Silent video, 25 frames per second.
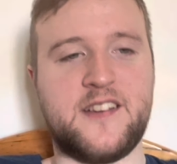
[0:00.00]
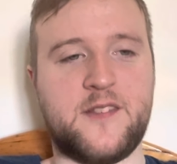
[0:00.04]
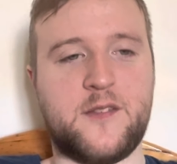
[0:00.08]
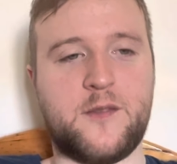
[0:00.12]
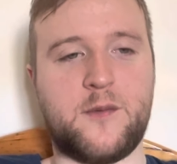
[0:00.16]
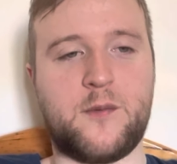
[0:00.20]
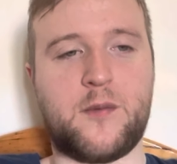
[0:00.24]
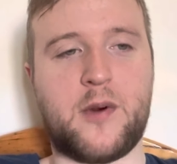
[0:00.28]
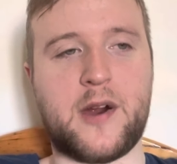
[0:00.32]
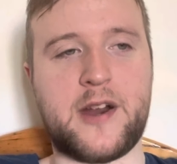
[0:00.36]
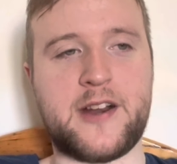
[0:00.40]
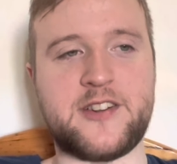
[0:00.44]

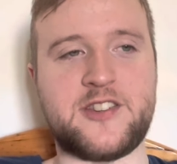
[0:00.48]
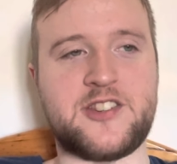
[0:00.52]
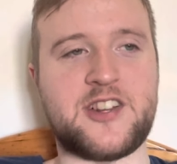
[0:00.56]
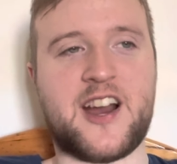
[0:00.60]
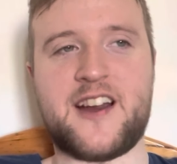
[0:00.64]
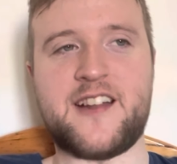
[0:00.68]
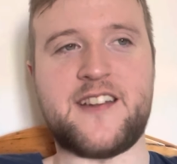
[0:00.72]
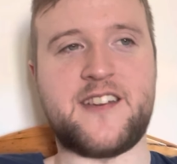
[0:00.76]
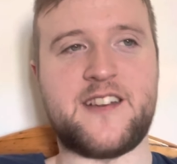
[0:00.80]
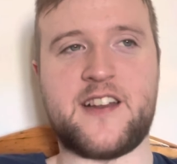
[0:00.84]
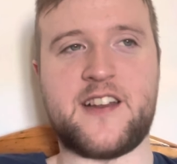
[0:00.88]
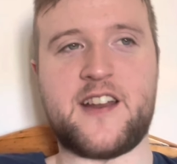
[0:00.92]
We're
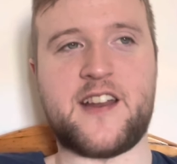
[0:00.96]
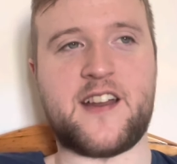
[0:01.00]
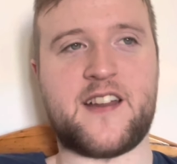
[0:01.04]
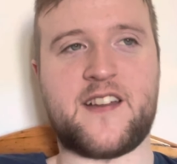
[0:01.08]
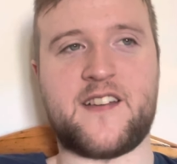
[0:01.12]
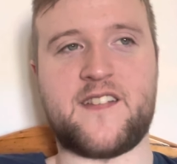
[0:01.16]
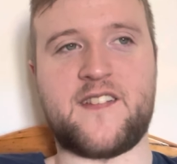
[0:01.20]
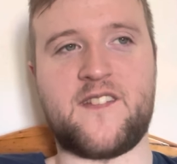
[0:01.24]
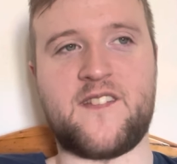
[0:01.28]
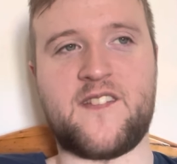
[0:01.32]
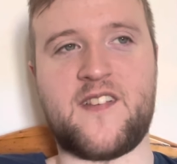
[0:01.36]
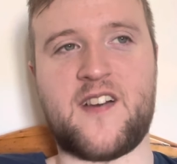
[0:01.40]
done.
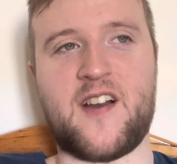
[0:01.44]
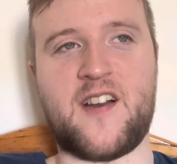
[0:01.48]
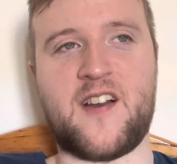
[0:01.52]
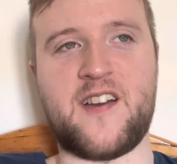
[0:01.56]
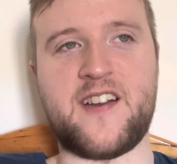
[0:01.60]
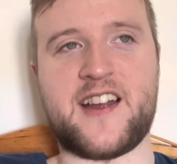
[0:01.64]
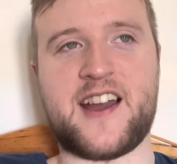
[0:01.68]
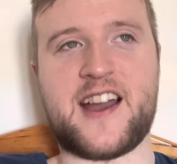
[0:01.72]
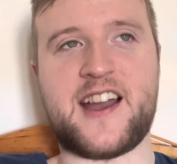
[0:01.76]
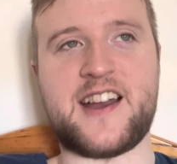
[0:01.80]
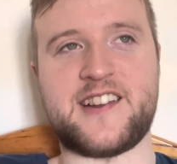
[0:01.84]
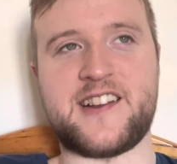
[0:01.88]

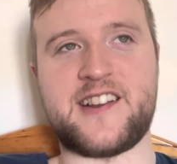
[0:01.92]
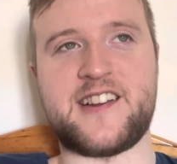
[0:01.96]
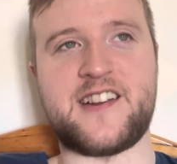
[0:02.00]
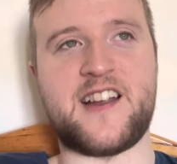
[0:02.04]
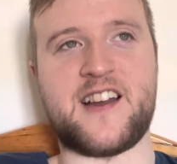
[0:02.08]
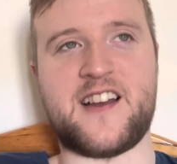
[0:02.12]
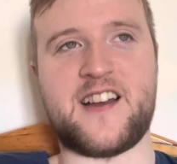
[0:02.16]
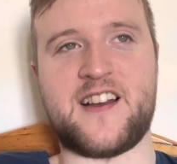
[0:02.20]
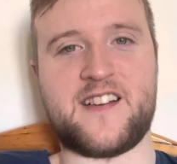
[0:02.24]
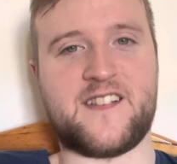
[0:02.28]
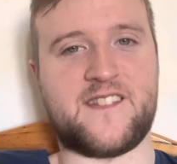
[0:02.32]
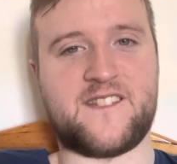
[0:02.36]
I've had
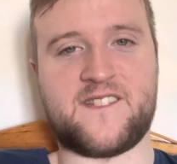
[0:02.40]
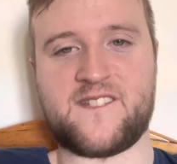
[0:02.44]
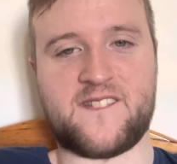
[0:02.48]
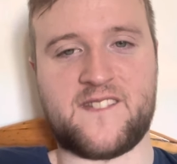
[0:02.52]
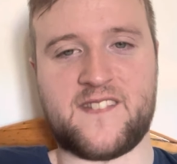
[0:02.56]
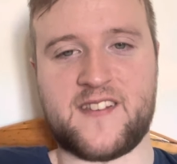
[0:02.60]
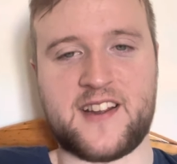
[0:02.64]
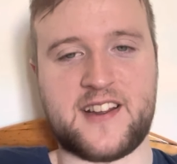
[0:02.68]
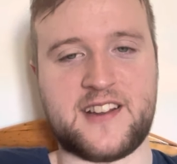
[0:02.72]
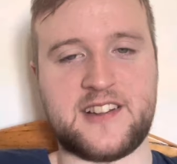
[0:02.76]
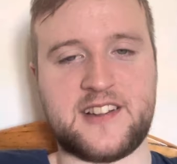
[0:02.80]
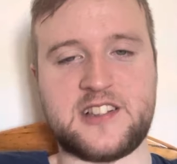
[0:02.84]
enough.
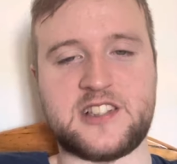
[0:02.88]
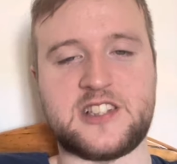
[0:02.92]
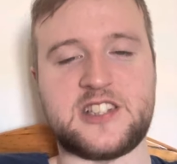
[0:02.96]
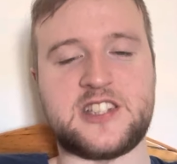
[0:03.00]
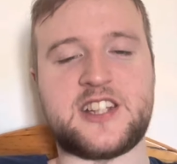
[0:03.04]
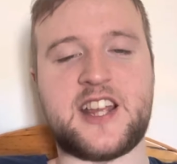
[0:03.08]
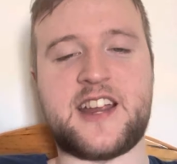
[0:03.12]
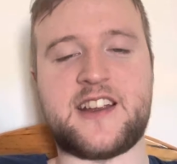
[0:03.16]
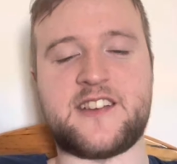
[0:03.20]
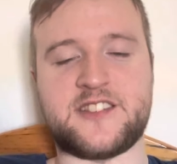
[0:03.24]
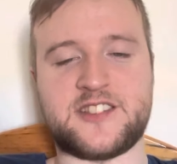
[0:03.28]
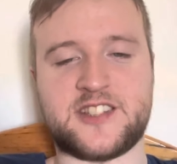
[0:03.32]

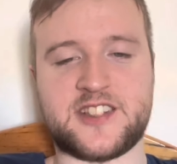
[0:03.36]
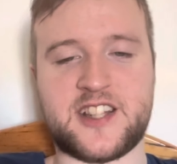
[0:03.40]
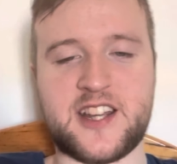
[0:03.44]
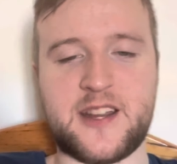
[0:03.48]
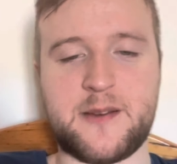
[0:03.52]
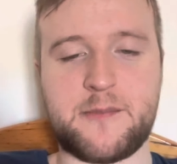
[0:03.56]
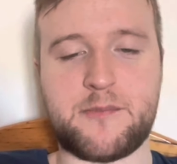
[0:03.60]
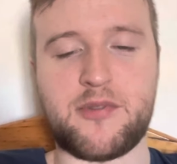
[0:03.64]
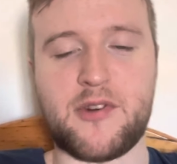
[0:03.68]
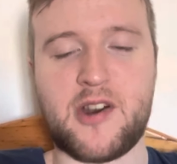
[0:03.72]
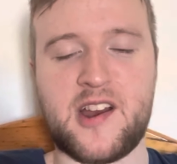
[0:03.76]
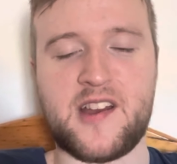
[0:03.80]

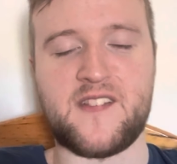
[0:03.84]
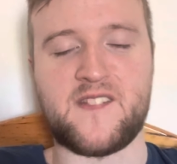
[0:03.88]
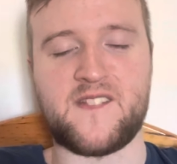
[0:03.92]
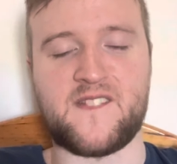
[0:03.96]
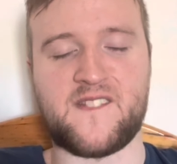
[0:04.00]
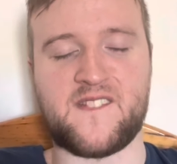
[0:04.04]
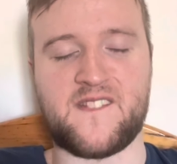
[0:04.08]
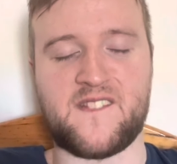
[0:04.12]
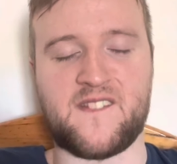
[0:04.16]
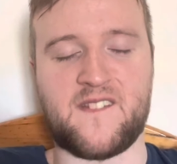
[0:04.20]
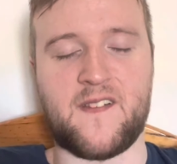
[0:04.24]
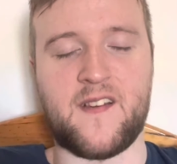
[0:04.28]
Seriously, bro.
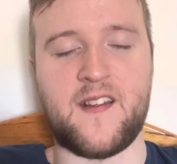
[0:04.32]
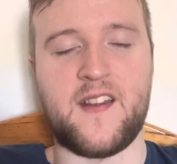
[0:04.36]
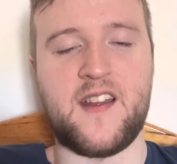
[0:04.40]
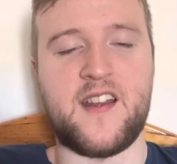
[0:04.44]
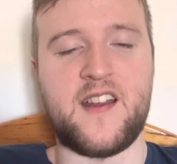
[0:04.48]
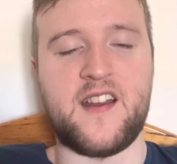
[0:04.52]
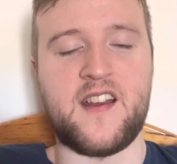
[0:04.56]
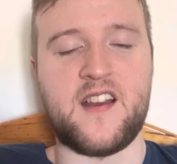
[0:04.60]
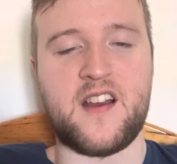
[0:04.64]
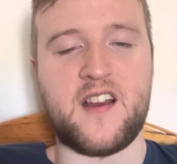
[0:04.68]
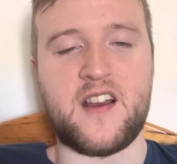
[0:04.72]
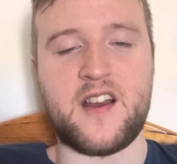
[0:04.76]

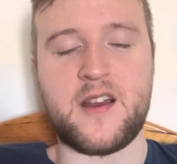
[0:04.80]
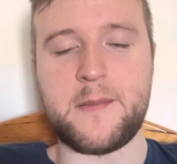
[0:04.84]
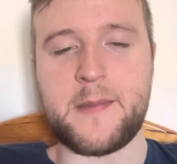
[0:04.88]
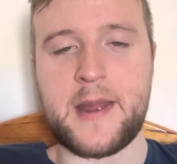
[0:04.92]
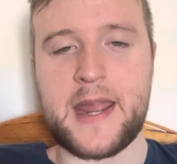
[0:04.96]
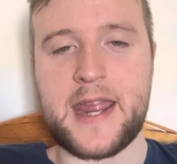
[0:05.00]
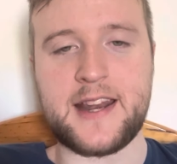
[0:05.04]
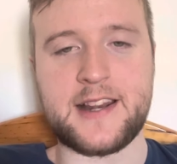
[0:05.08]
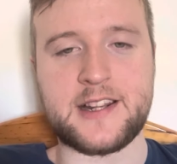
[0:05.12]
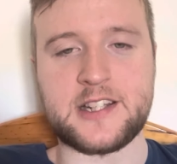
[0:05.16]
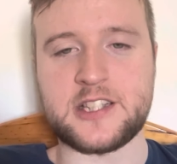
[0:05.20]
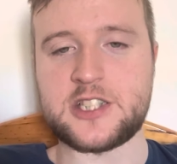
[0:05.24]
I
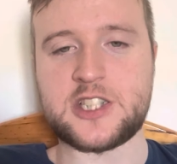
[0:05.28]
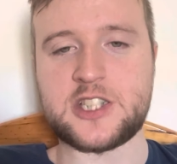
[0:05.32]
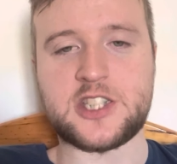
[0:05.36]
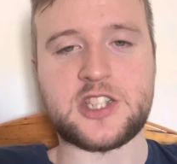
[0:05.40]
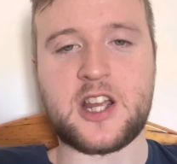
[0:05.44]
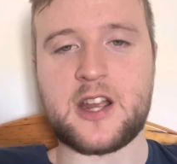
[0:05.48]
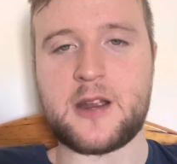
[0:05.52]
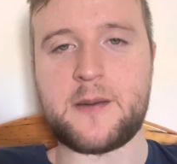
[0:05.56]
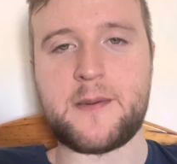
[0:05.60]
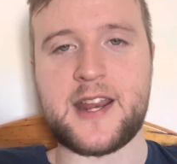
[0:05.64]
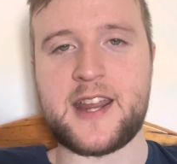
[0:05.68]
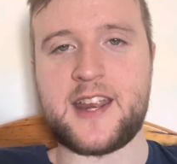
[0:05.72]
mean,
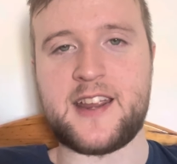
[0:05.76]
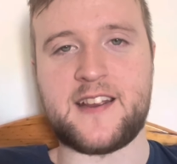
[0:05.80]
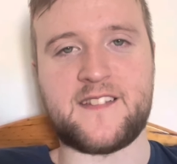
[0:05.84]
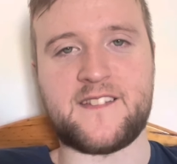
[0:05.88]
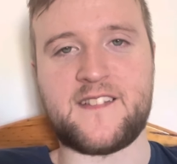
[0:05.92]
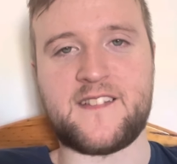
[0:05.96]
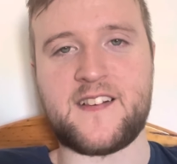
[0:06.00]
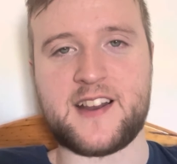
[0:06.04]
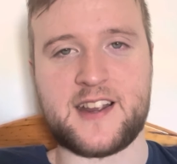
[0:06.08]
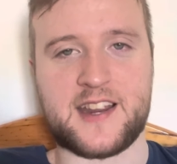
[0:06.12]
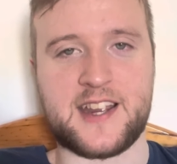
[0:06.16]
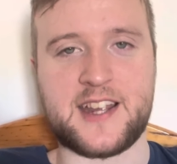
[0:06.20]
so many
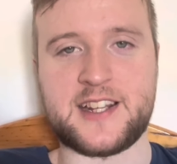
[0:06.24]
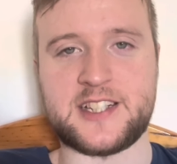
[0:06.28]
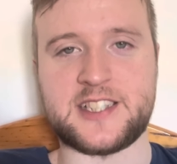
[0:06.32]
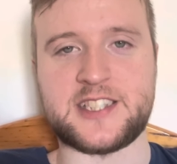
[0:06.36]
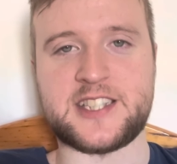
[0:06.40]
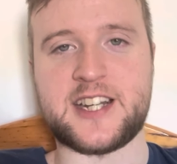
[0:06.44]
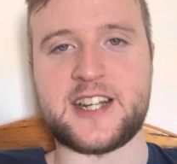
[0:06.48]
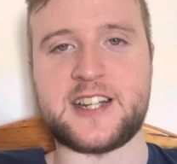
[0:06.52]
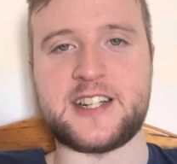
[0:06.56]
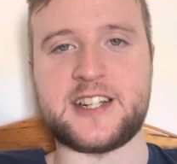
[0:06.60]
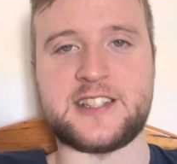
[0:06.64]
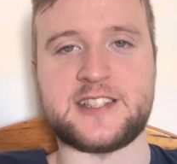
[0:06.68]
fucking
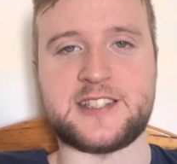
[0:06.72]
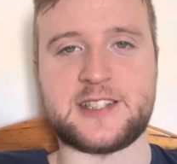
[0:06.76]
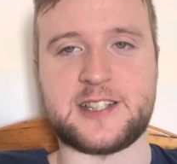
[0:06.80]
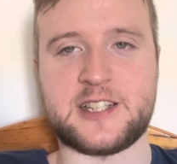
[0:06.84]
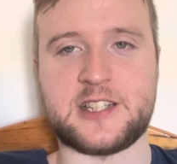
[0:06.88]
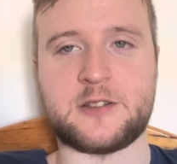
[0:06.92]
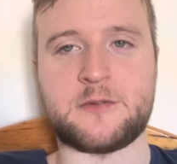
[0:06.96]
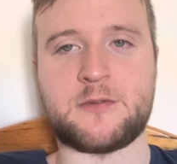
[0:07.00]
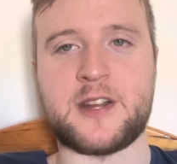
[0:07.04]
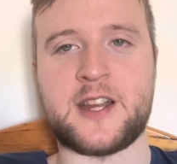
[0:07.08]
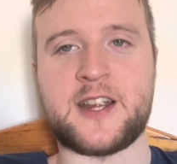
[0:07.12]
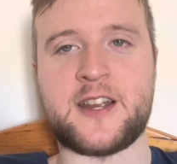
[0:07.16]

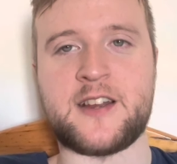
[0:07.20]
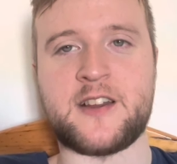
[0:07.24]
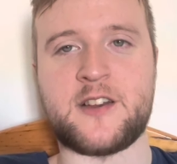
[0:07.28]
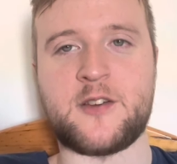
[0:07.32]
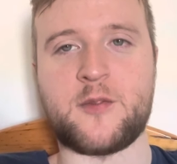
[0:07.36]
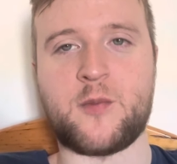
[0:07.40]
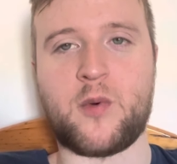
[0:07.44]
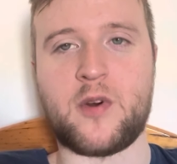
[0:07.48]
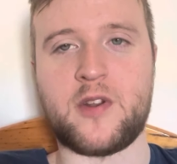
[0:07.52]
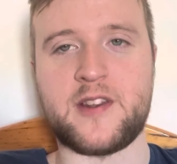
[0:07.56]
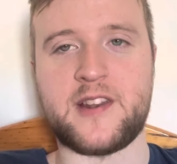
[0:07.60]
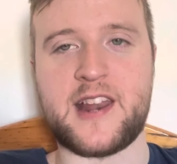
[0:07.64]
chances. We could
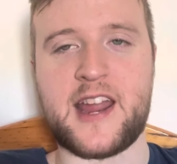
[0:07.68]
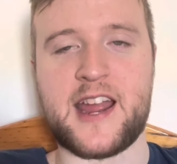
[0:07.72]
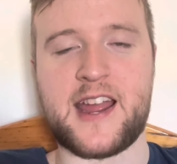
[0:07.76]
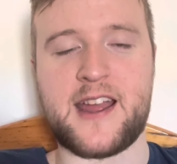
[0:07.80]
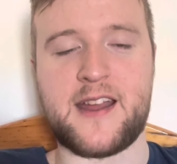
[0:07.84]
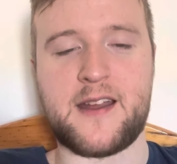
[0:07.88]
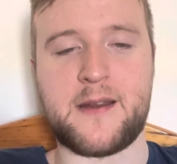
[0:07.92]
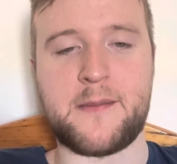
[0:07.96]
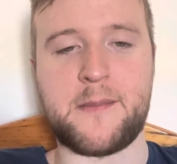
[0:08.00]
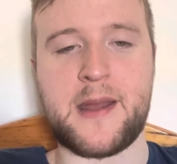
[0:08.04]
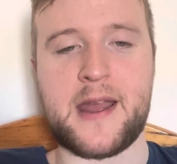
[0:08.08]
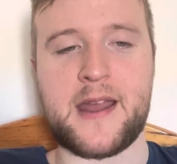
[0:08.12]
have won
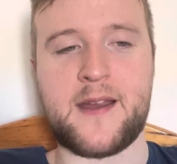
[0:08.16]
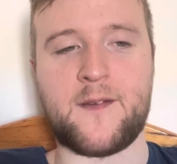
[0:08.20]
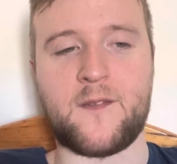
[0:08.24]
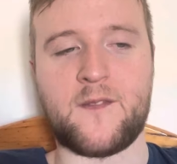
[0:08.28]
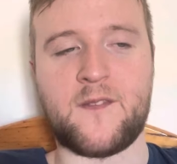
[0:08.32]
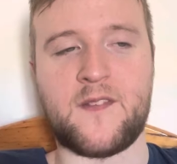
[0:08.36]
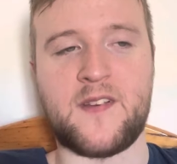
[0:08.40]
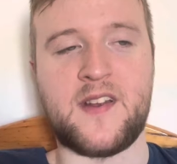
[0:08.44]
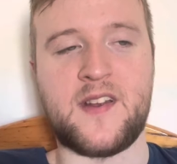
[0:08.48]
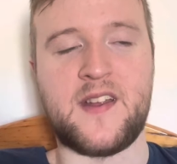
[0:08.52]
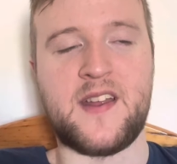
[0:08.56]
that about